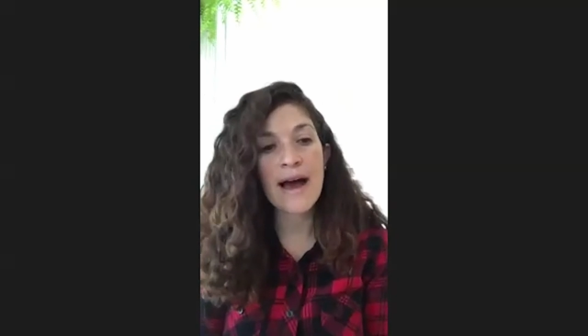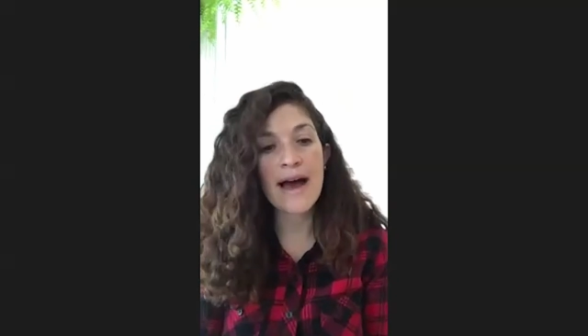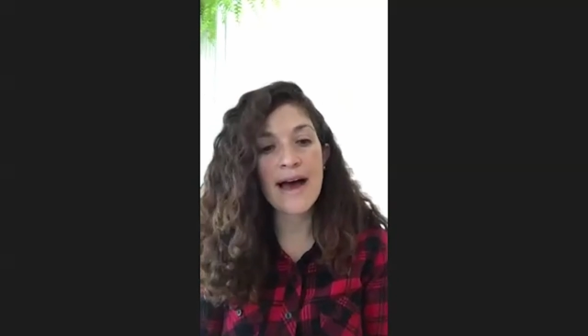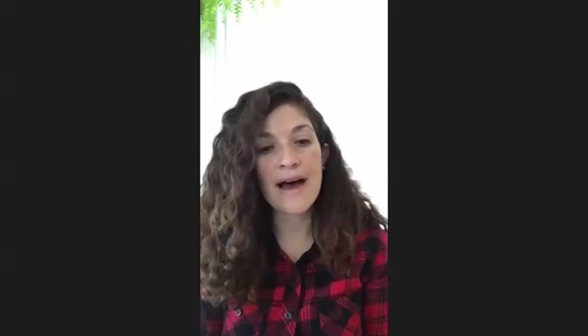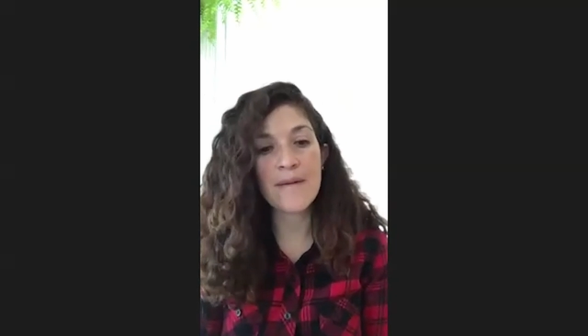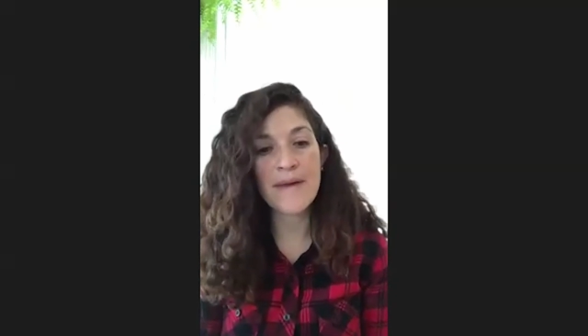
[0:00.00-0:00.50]

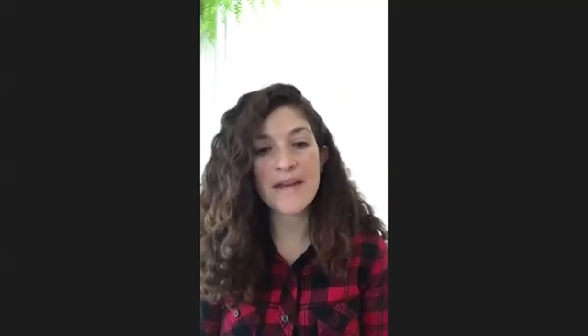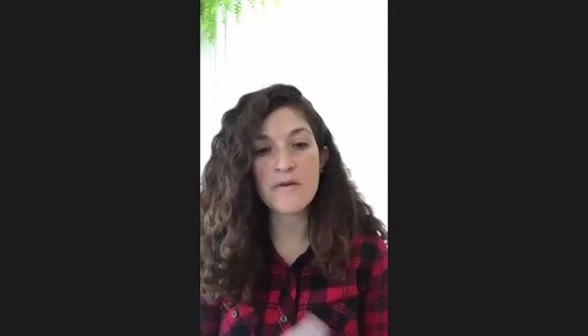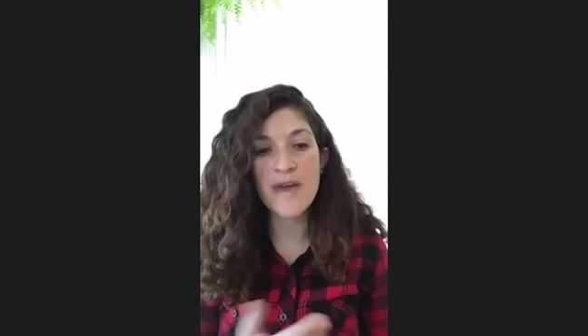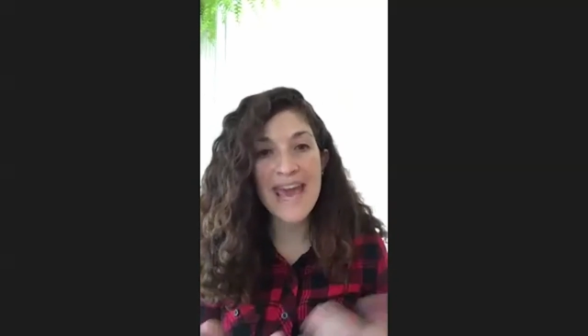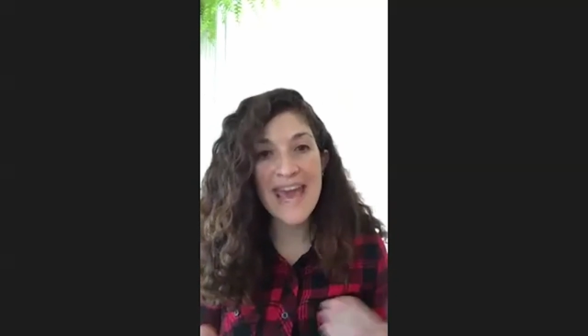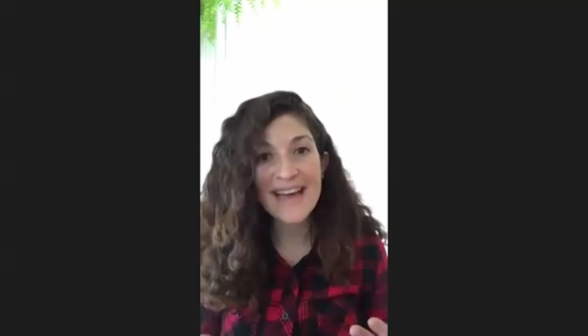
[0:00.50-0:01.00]
and you
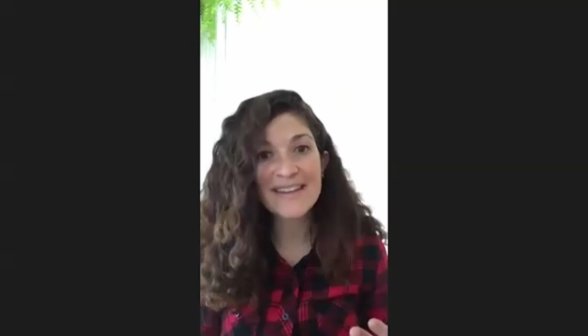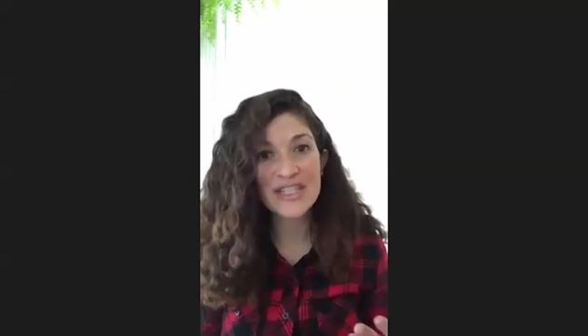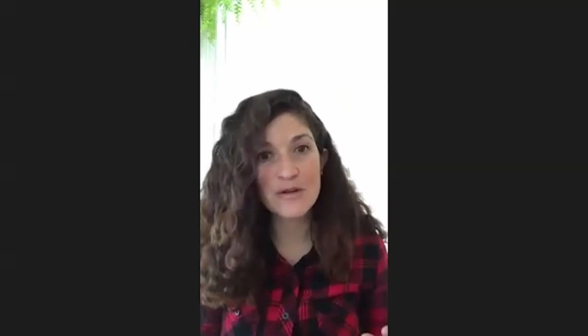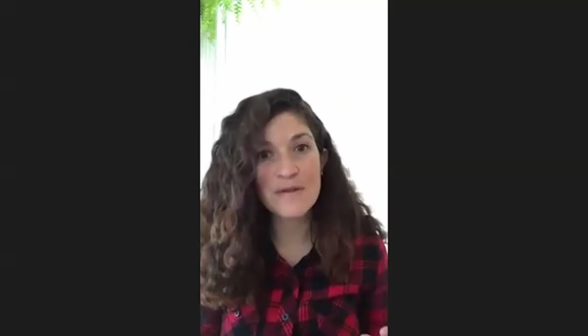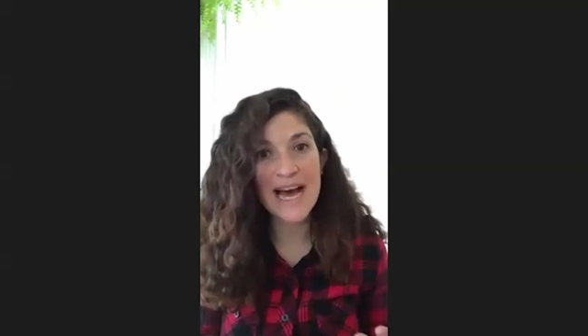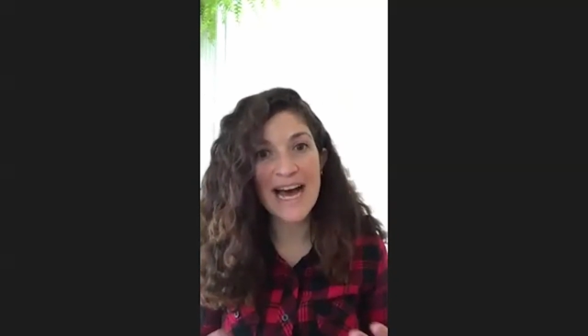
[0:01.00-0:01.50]
can't
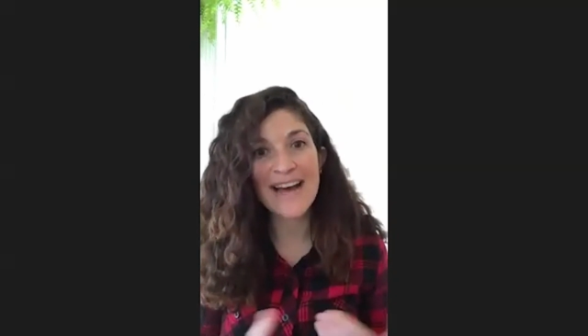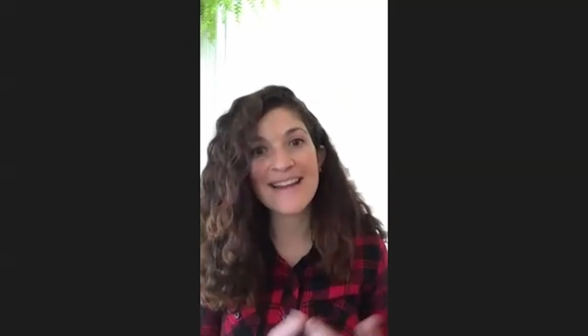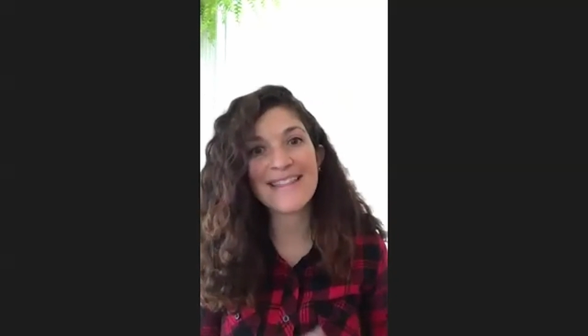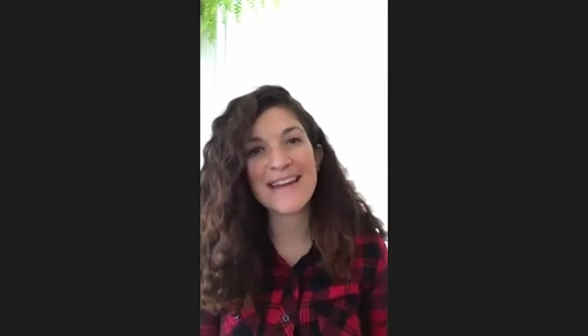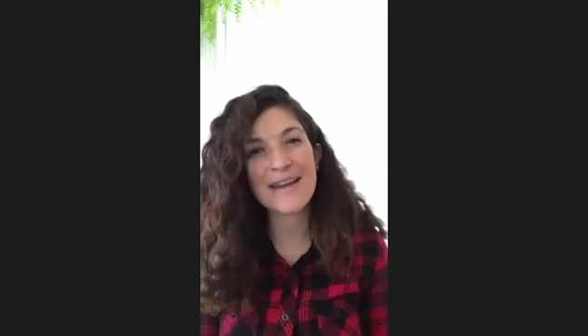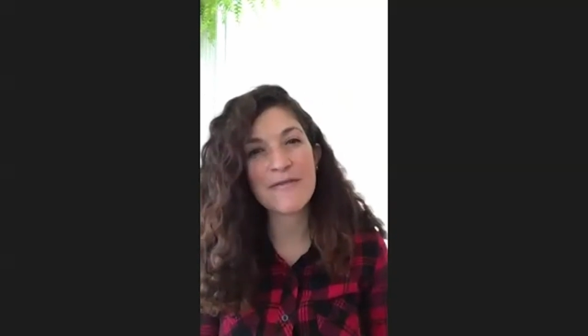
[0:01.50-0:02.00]
do that,
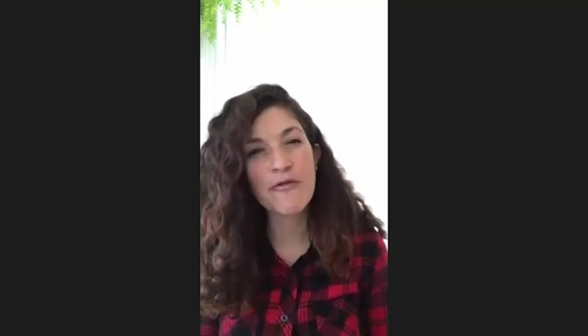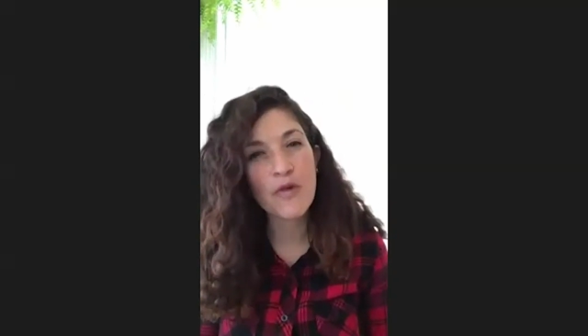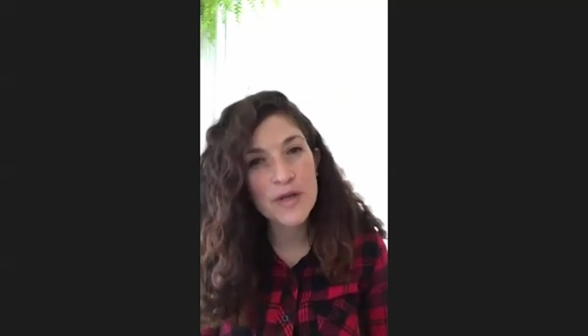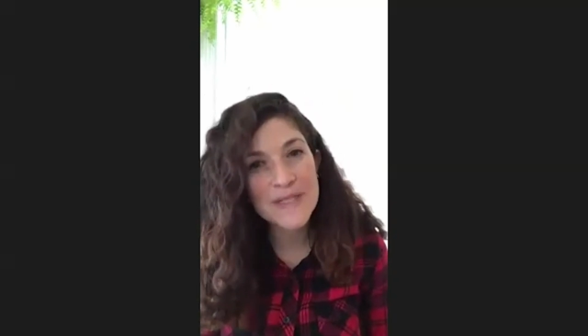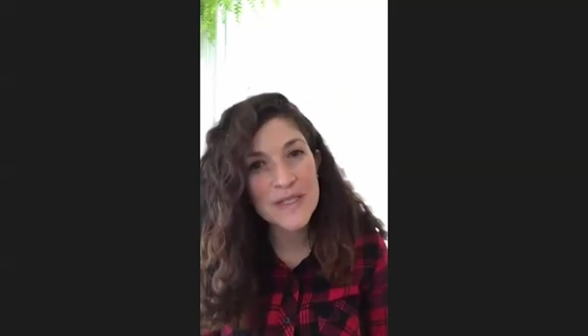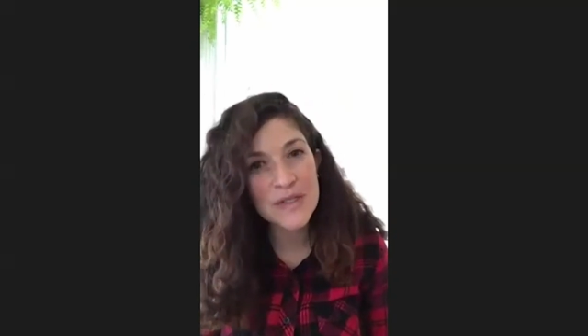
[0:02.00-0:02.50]
then it
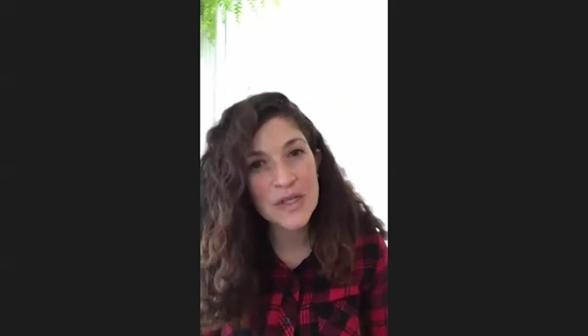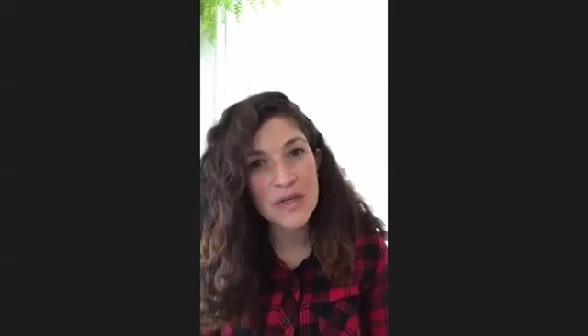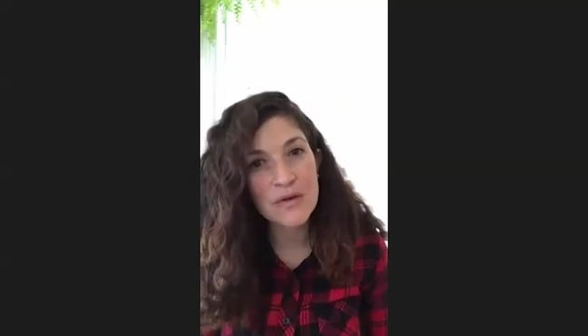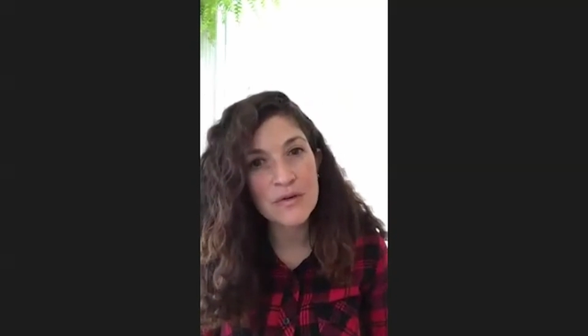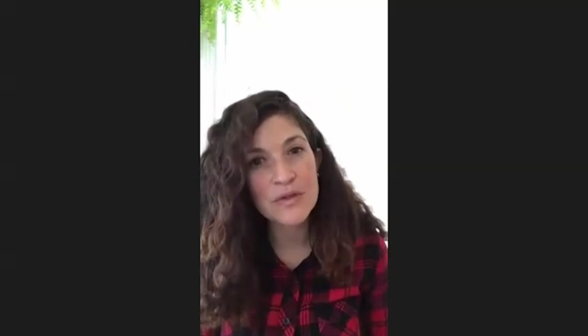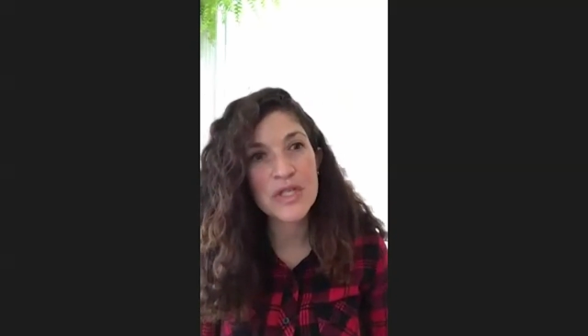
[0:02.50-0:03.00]
forces
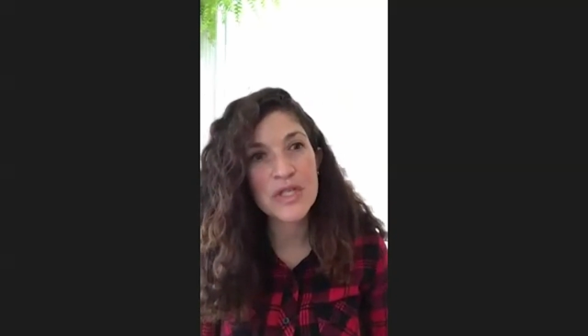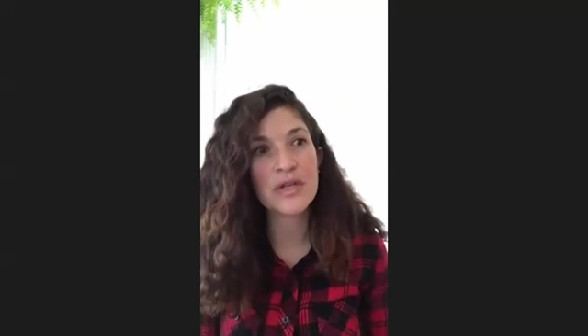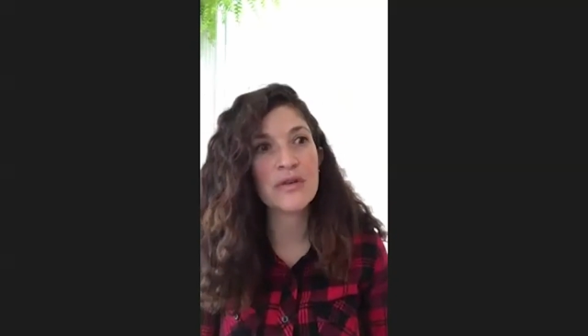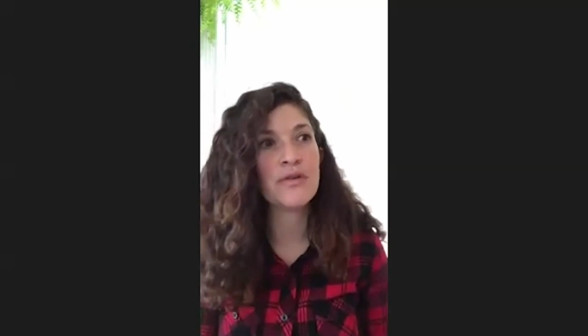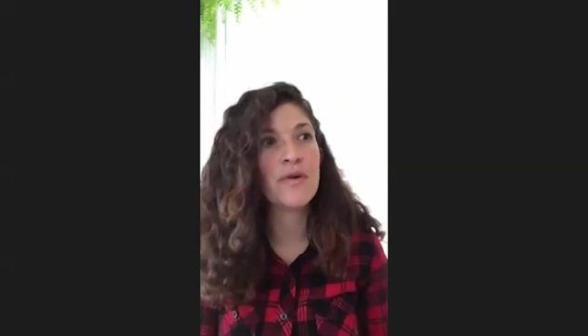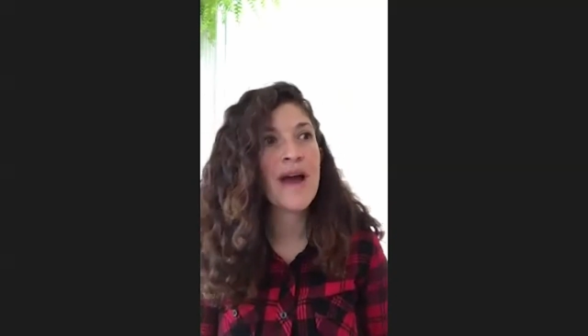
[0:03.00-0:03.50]
you
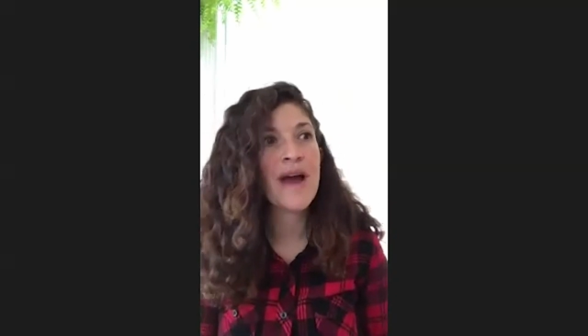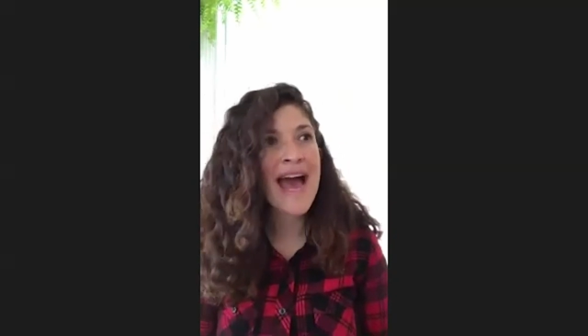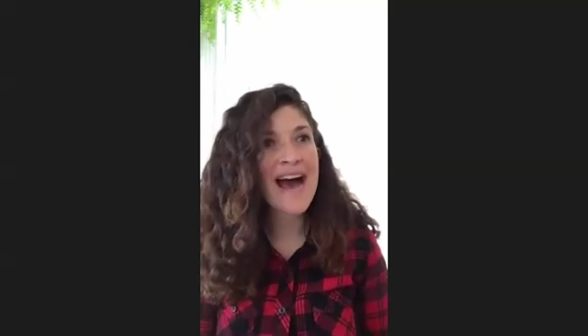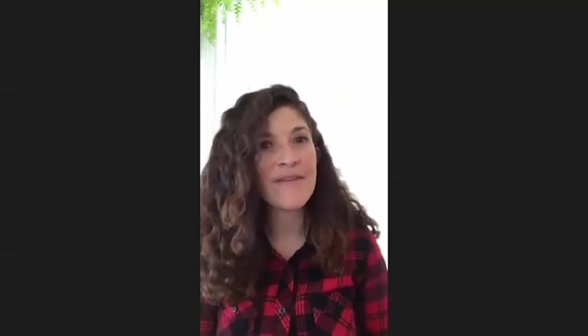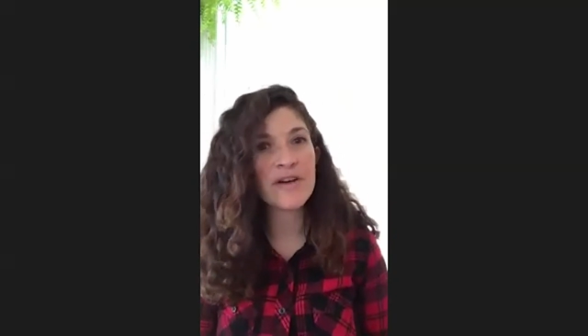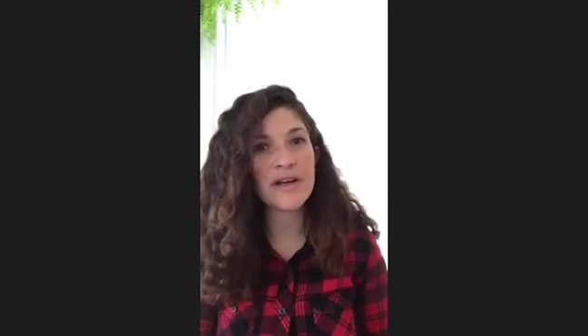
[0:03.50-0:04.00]
to
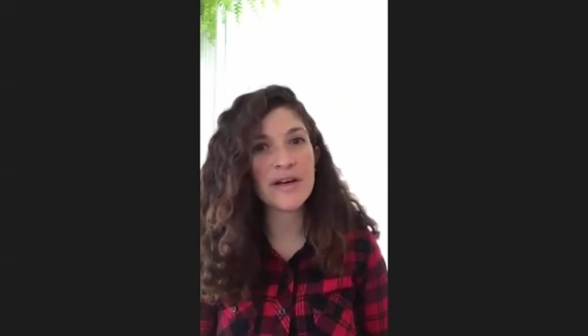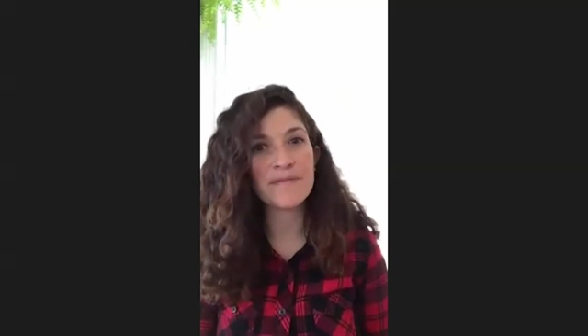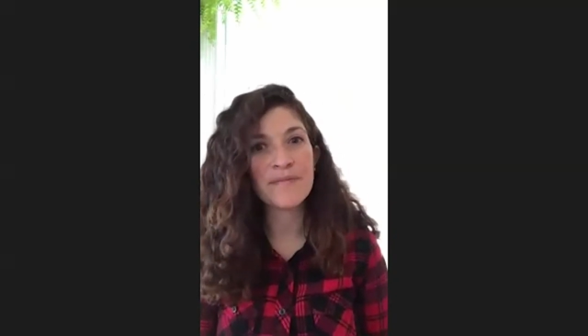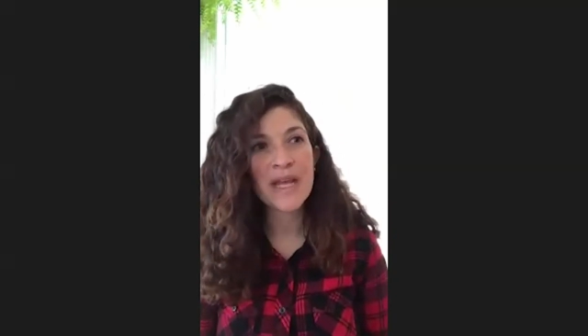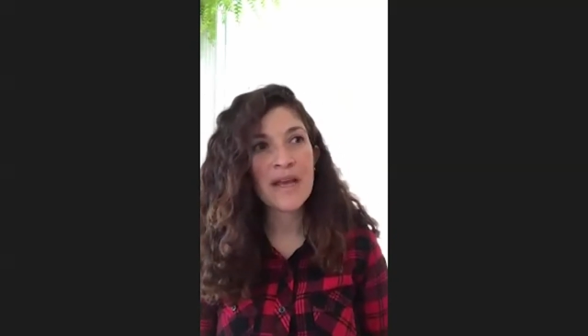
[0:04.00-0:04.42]
have a